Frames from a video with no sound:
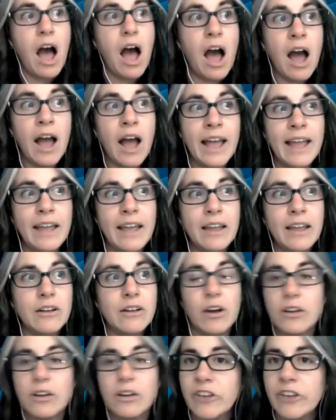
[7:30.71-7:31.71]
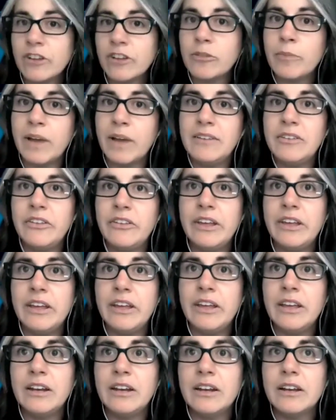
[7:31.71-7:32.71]
I contact my
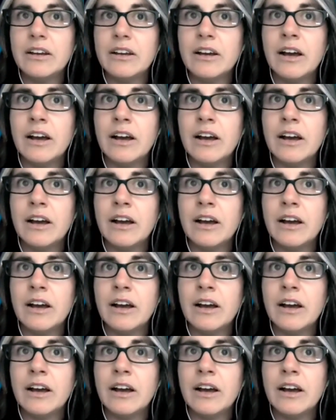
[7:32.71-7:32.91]
dean